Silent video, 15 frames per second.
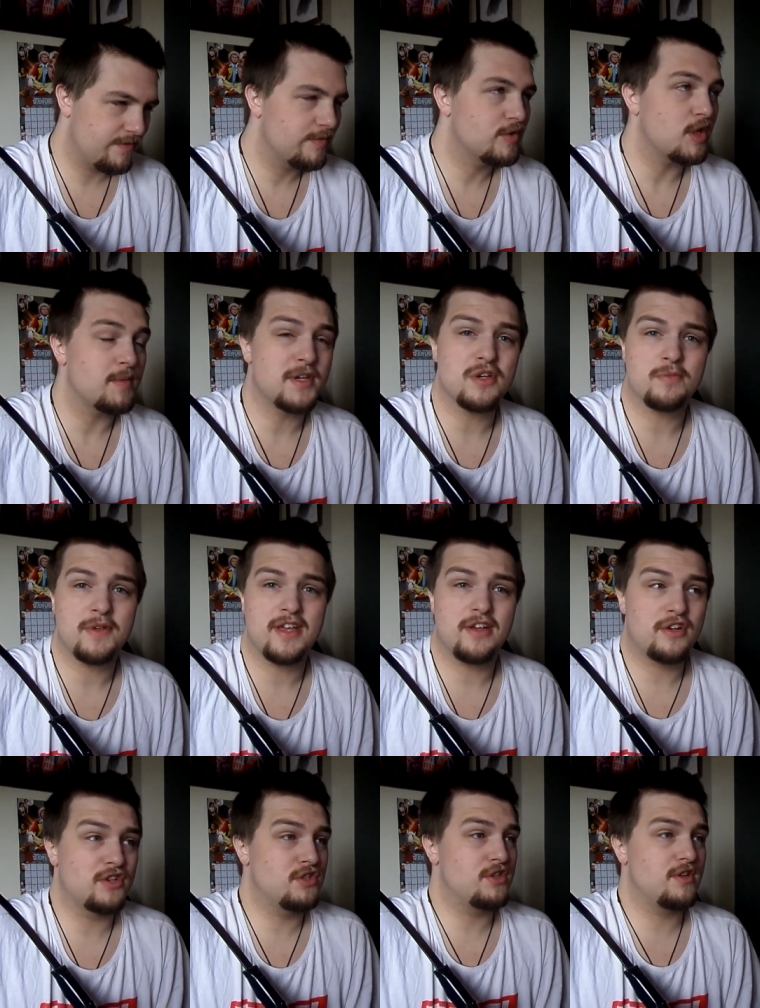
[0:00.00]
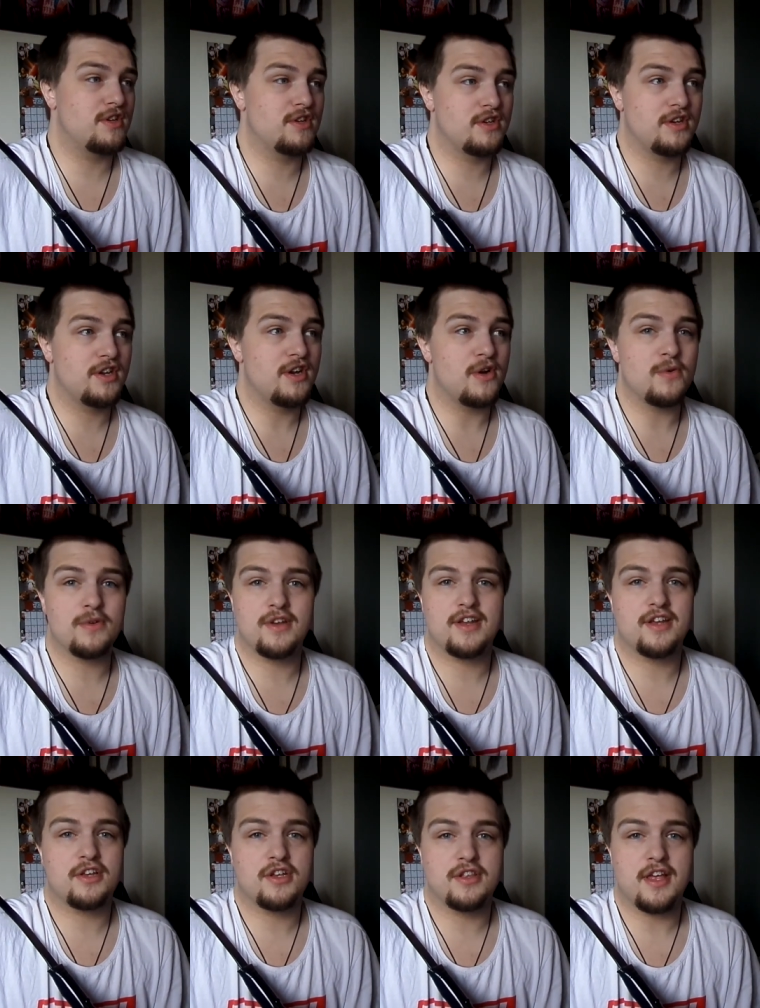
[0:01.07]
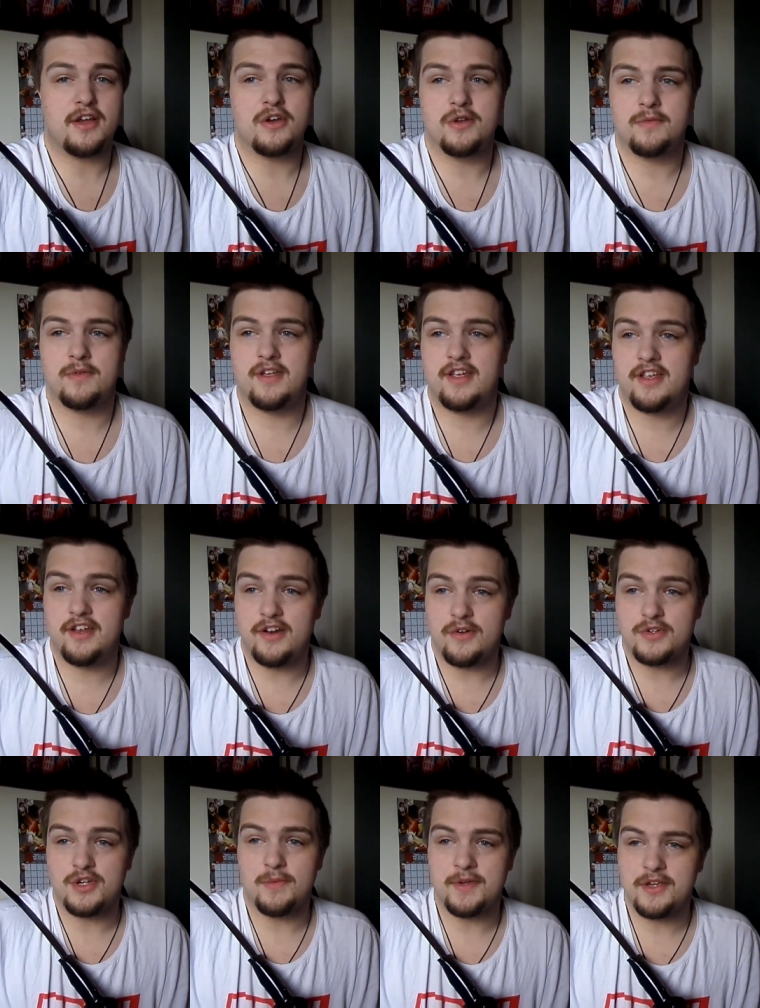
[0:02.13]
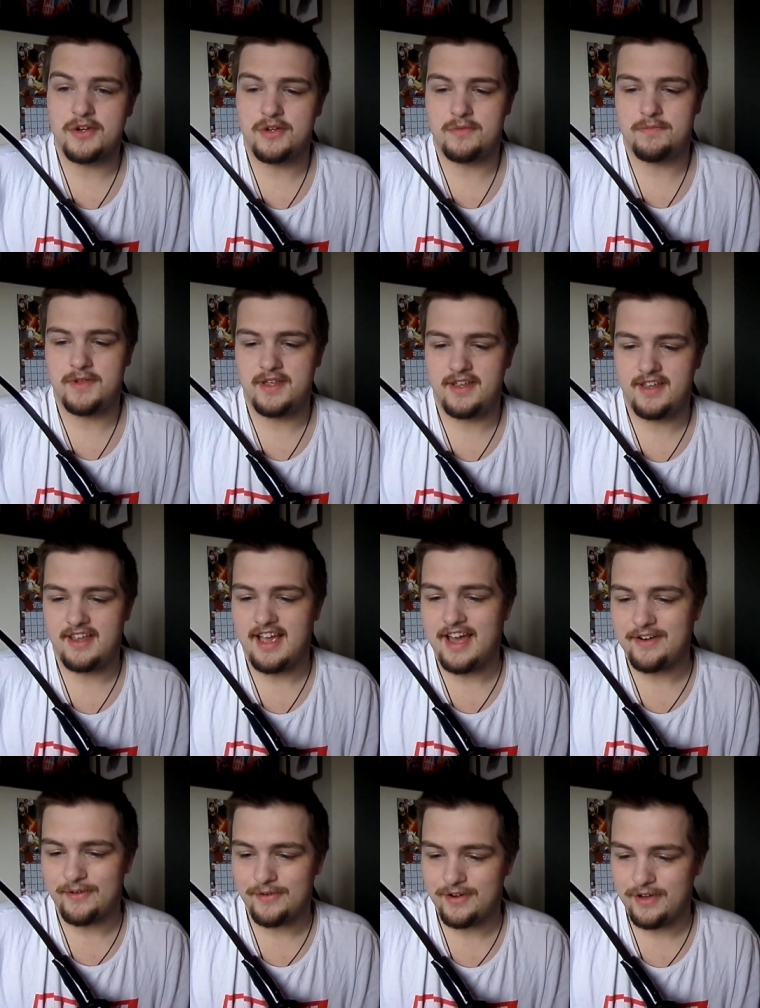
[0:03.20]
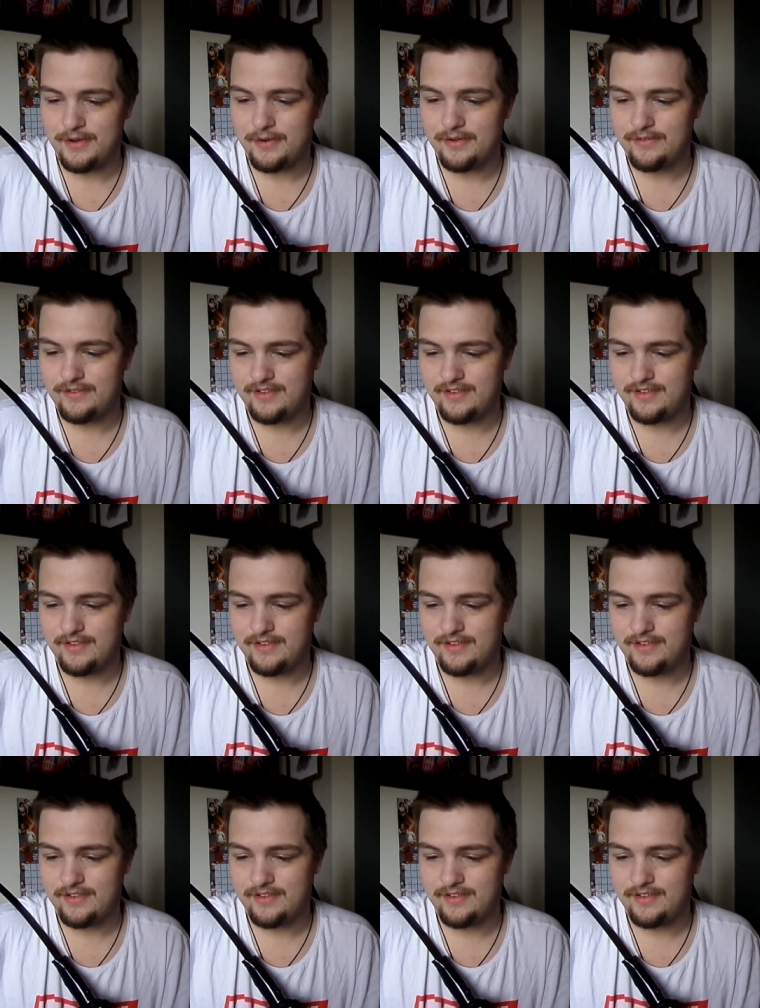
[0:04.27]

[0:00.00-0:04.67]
Tommy could be, you know, it, they could, you know, Tommy could be, I don't know,